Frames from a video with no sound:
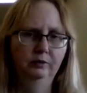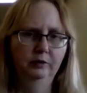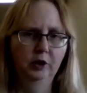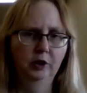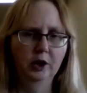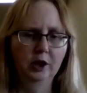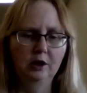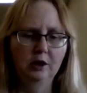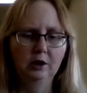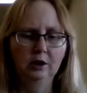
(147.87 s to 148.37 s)

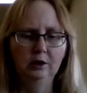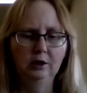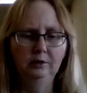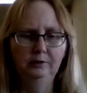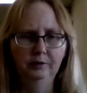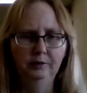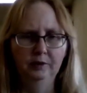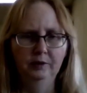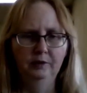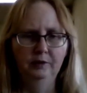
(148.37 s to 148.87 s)

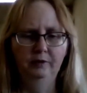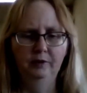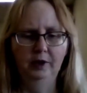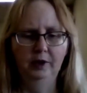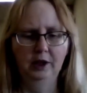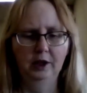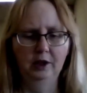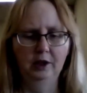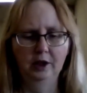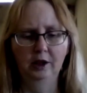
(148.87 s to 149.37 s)
vertical,
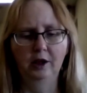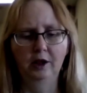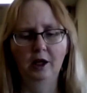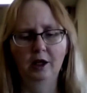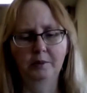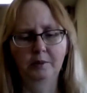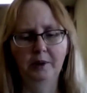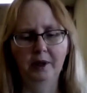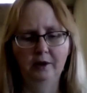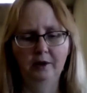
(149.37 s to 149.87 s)
the, the
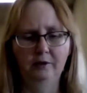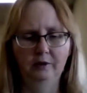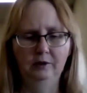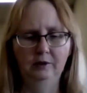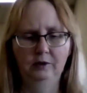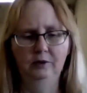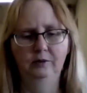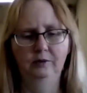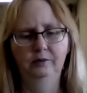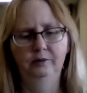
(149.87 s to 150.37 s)
long part,
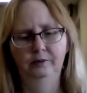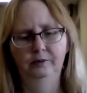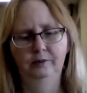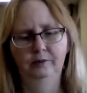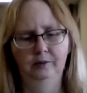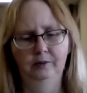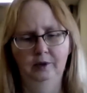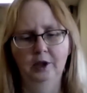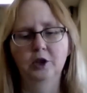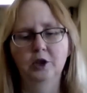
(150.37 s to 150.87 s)

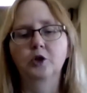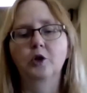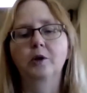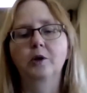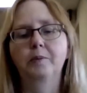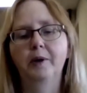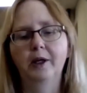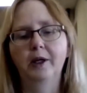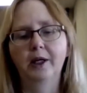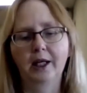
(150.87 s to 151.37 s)
the
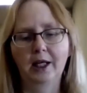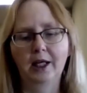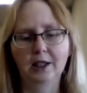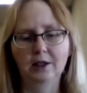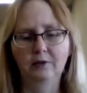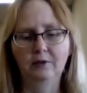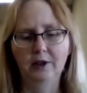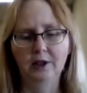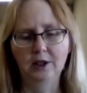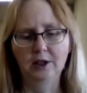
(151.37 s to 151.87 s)
short part, I
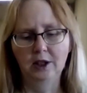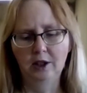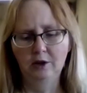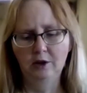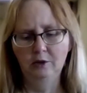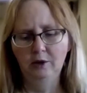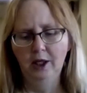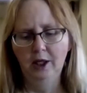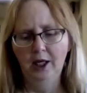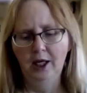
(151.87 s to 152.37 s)
guess, facing
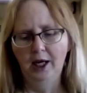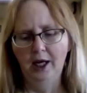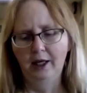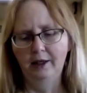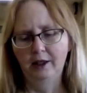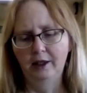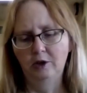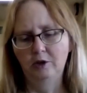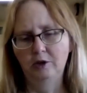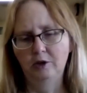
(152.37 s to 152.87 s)
you,
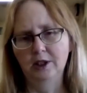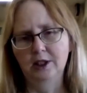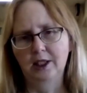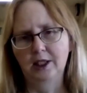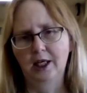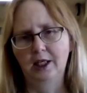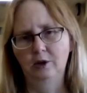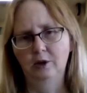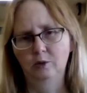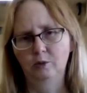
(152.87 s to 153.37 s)
and then you just
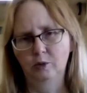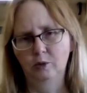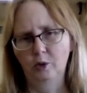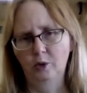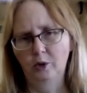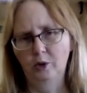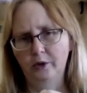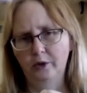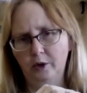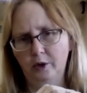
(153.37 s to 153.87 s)
kind of
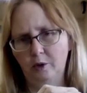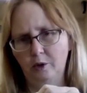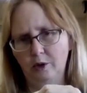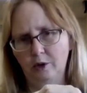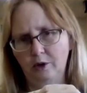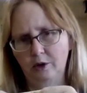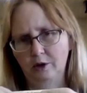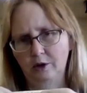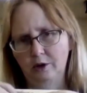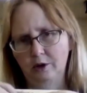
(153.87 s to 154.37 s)
roll the
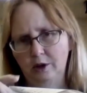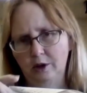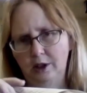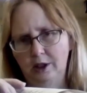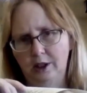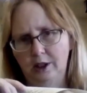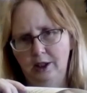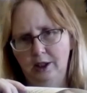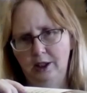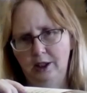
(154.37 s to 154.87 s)
corner
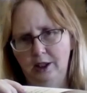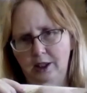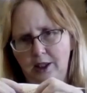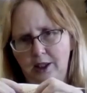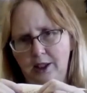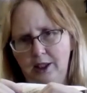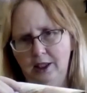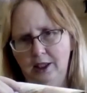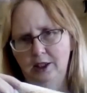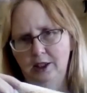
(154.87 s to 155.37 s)

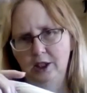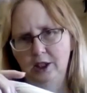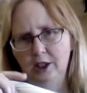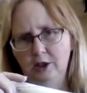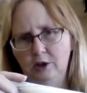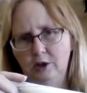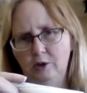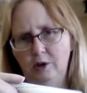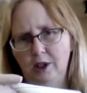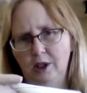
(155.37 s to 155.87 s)

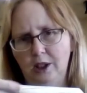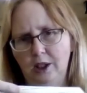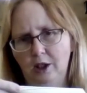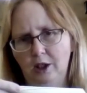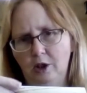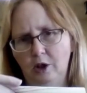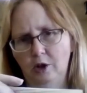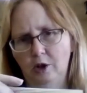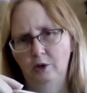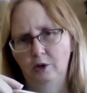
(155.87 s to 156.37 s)
until you get a
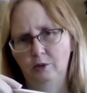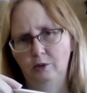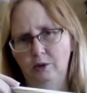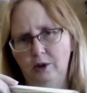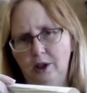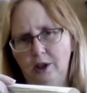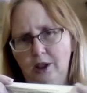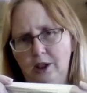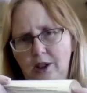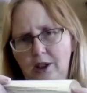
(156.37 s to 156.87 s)

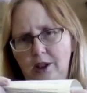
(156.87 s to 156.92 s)
cone.